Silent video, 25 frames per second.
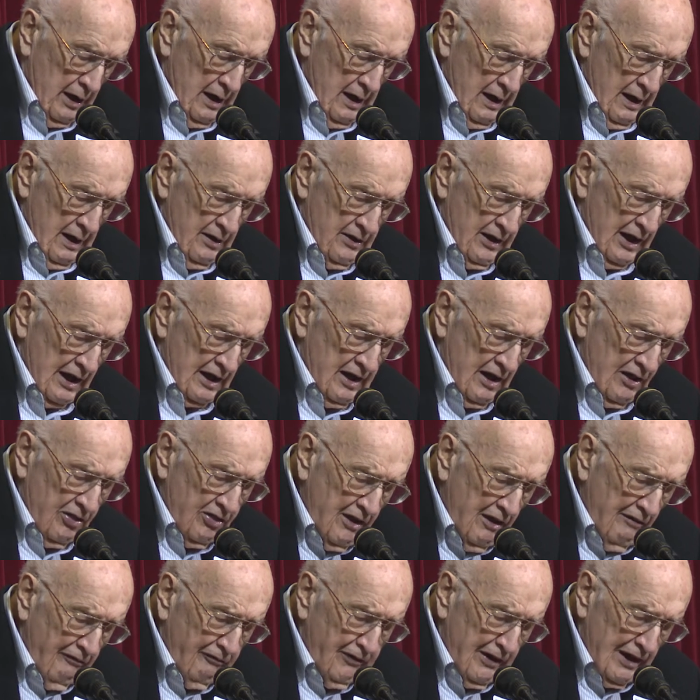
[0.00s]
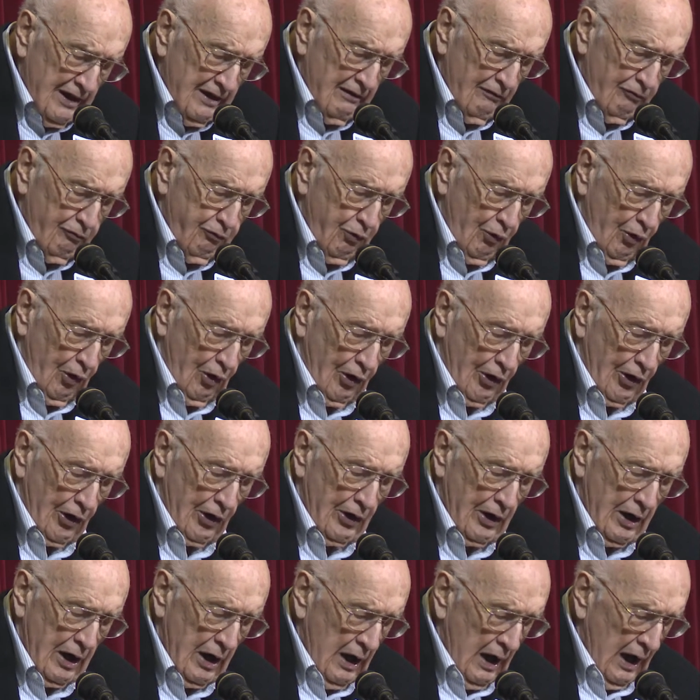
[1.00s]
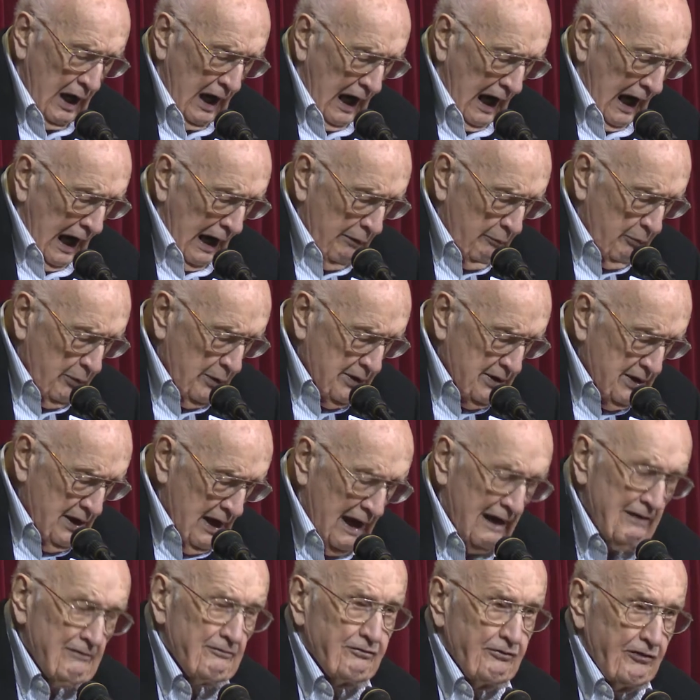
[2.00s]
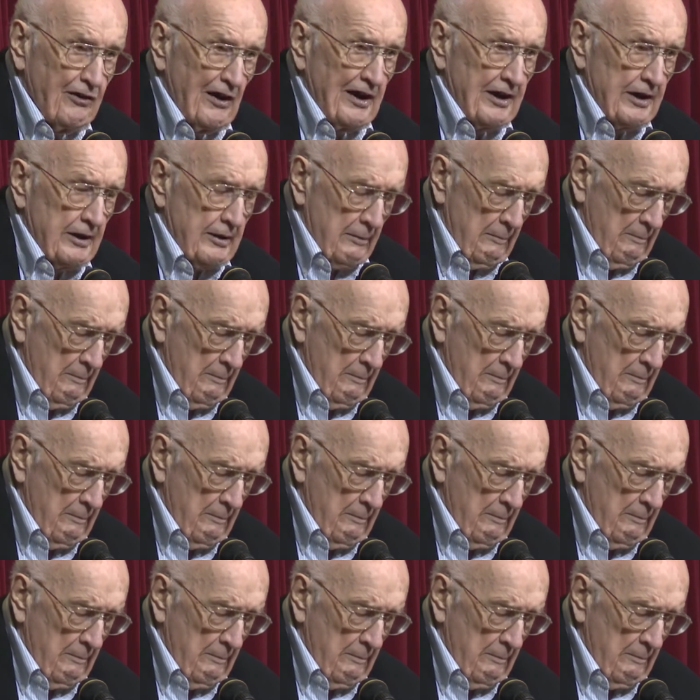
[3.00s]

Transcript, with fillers: that in the event of war, I would not fight.